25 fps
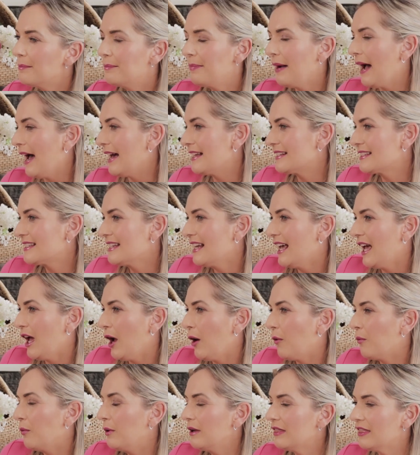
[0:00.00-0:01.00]
But
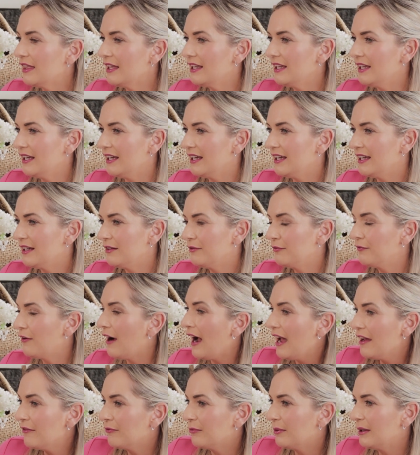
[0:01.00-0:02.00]
with a
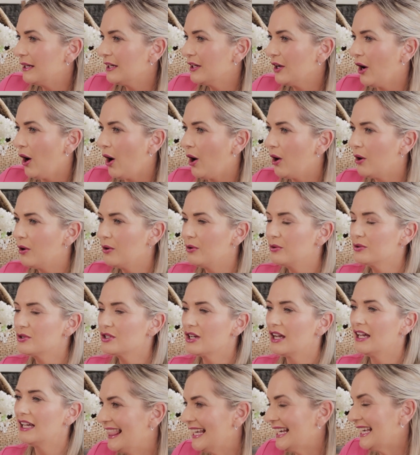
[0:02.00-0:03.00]
five week
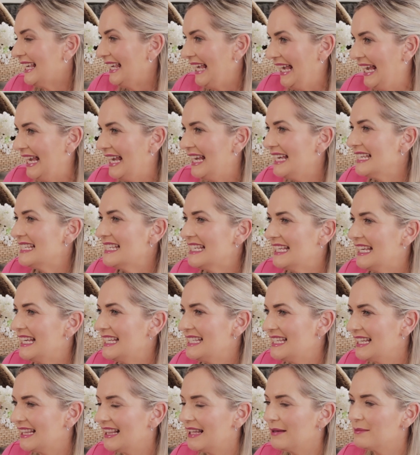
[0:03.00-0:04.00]
old, the key to
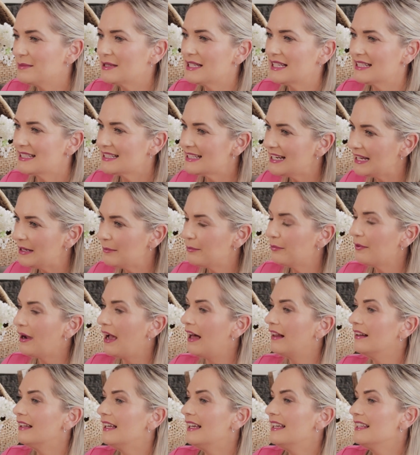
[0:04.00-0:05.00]
getting them to sleep
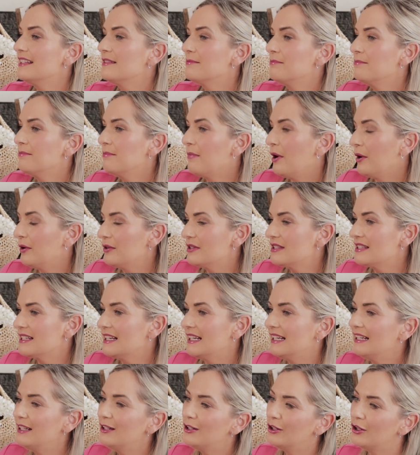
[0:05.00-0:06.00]
well is
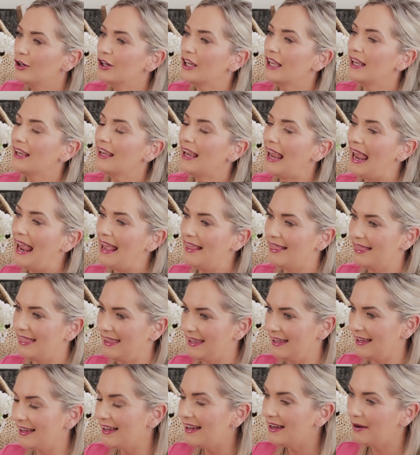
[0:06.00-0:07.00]
mostly looking at
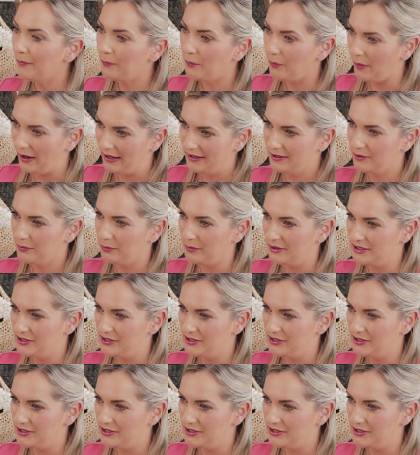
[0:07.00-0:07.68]
their awake